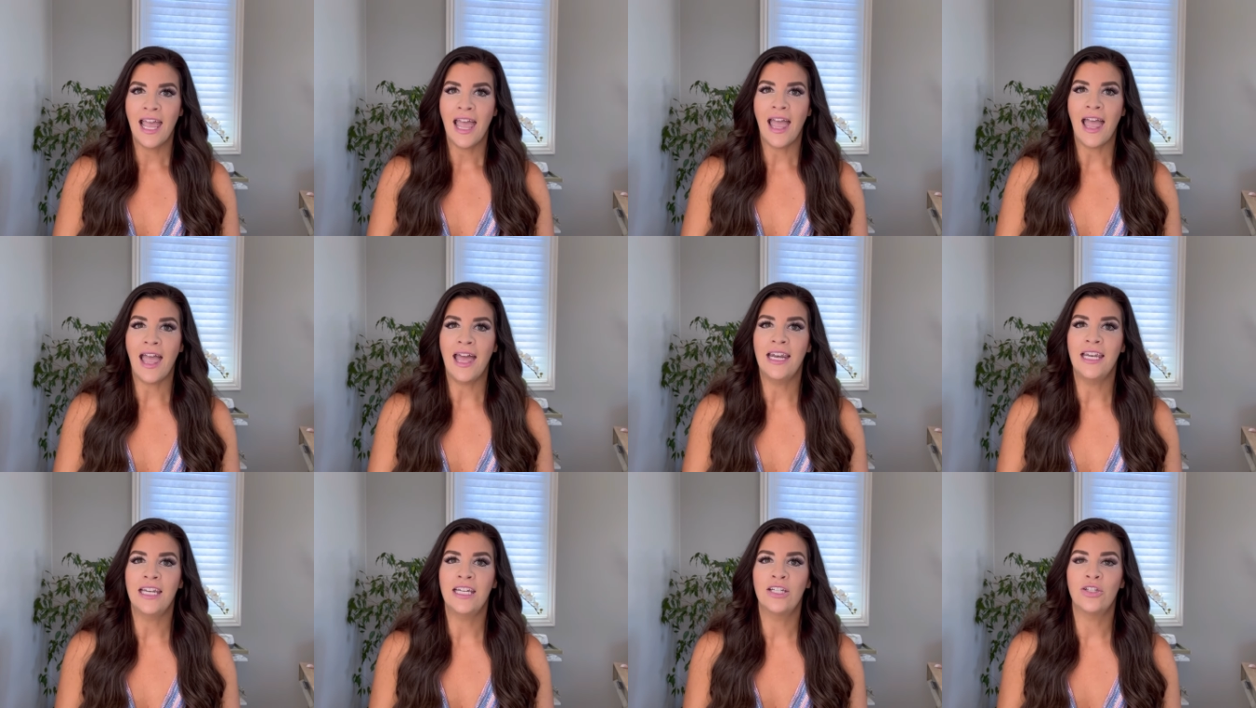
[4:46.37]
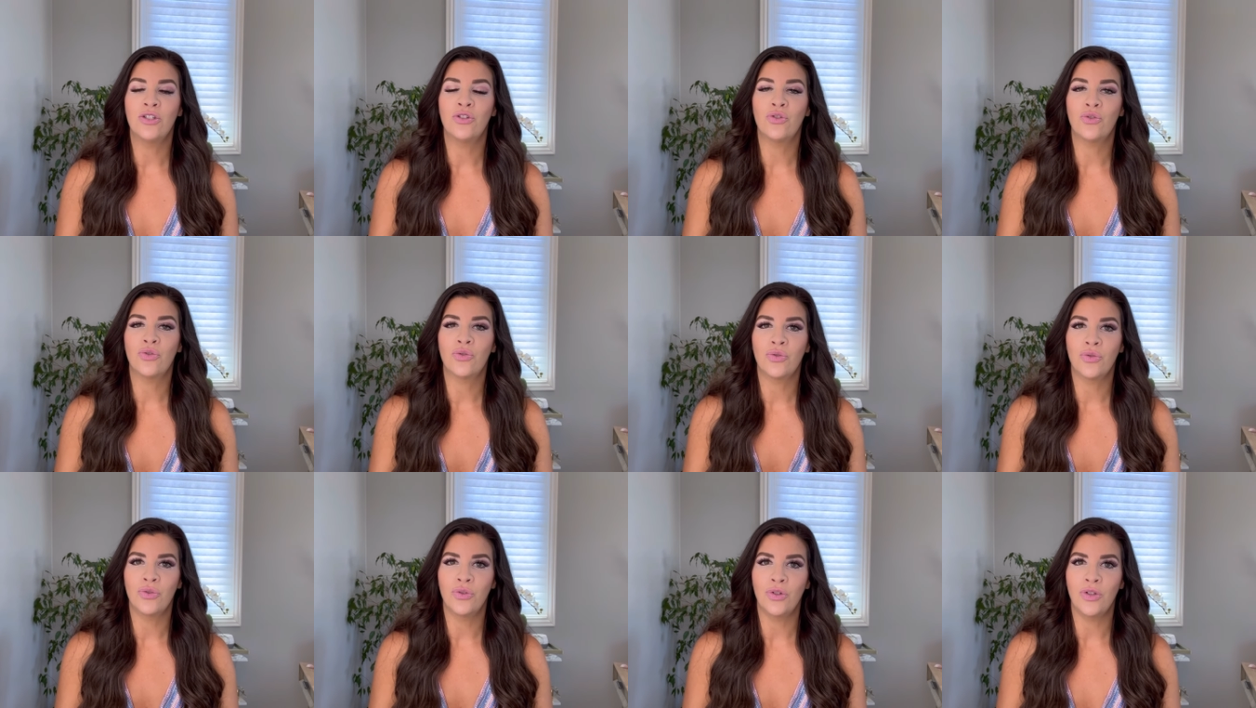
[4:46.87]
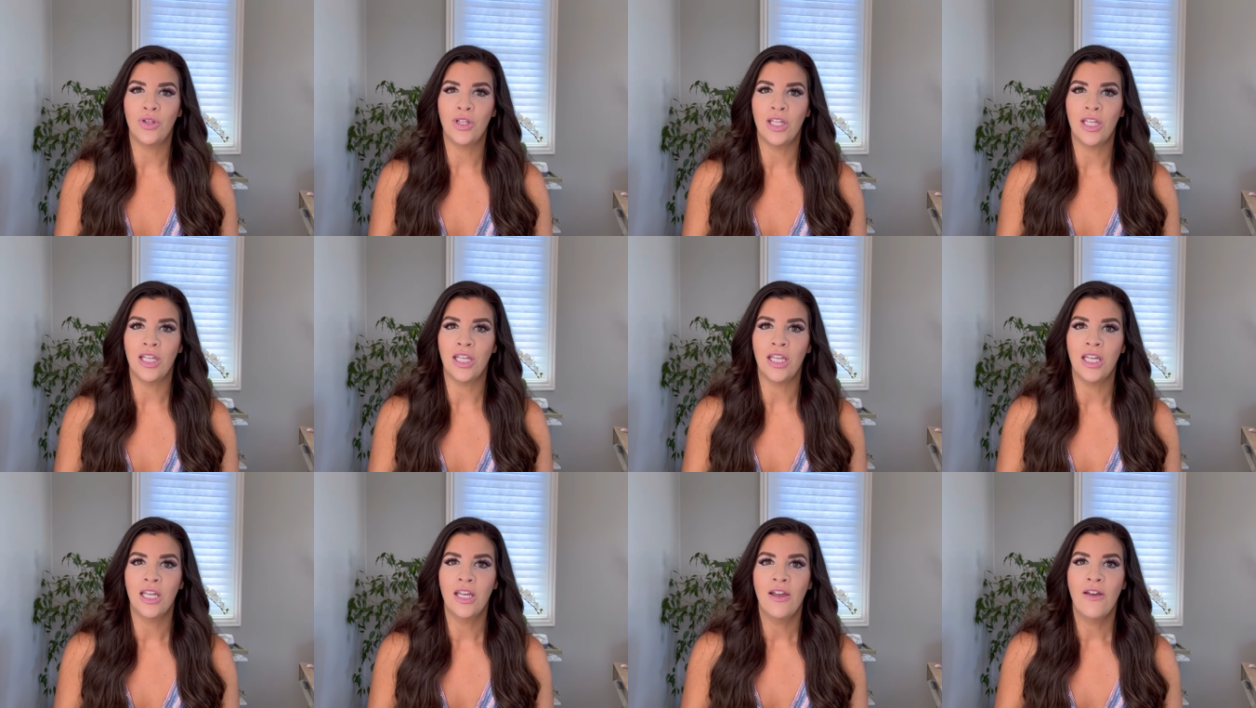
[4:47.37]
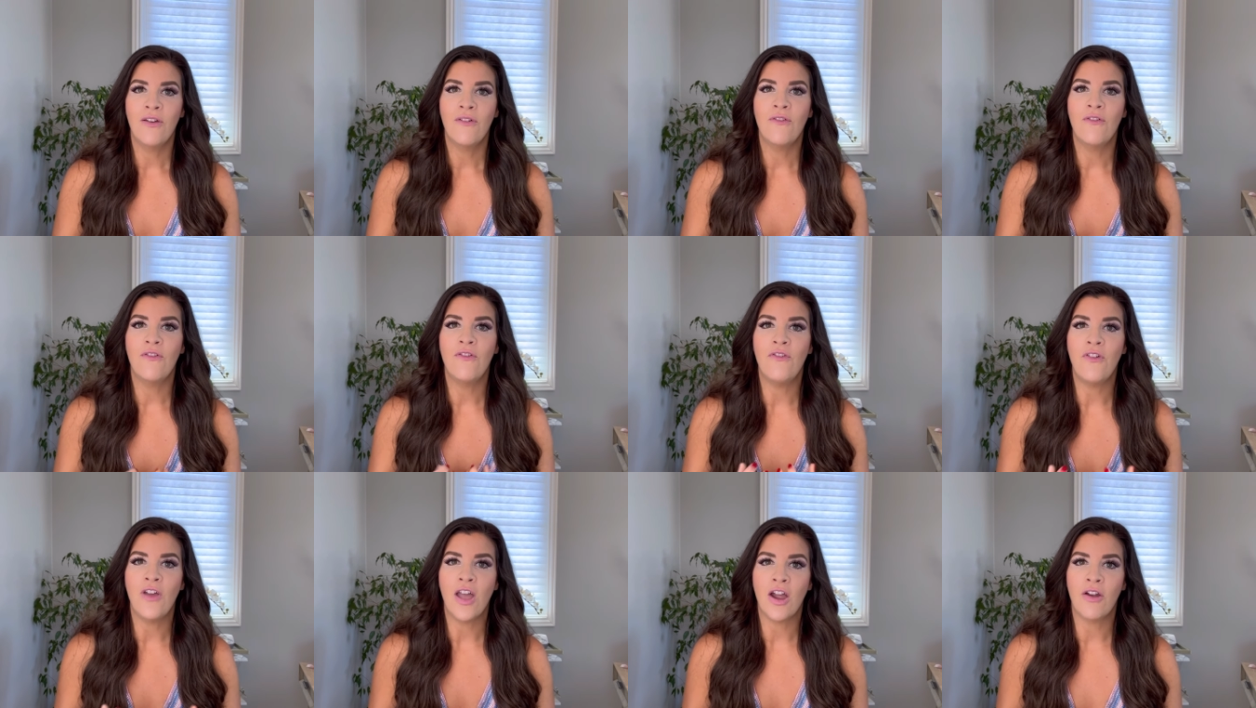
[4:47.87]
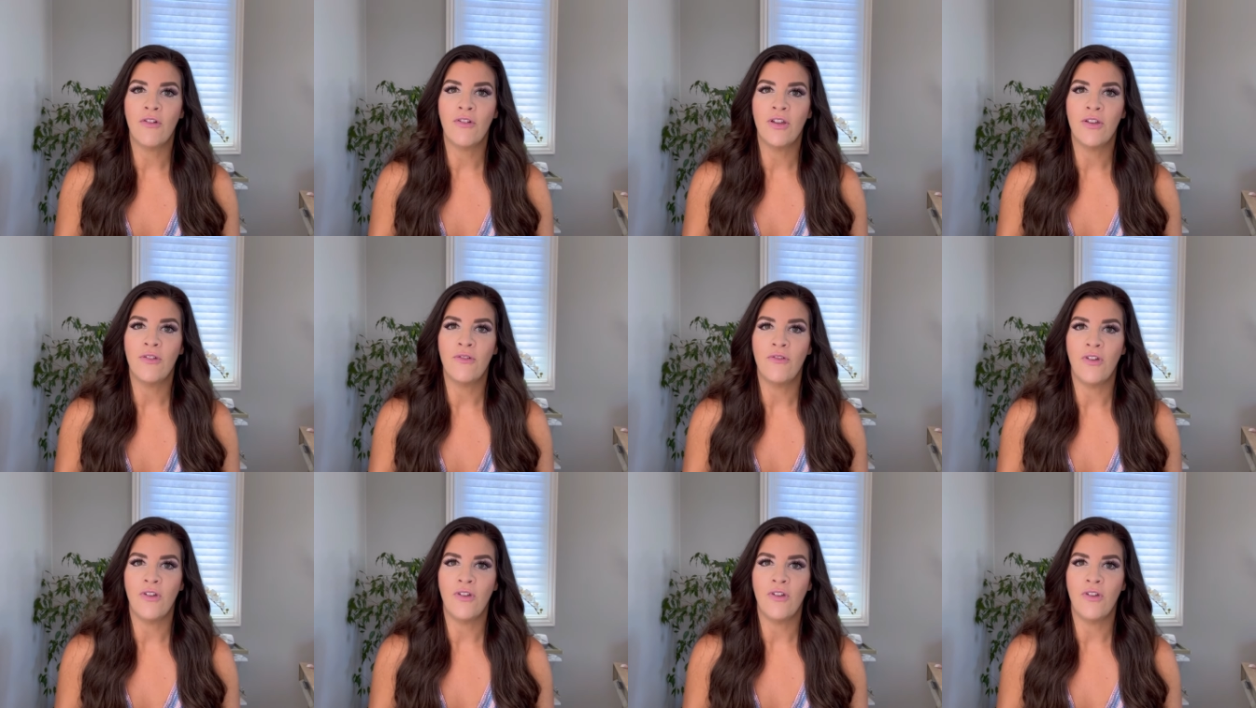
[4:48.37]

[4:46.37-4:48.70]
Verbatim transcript: and it is truly very,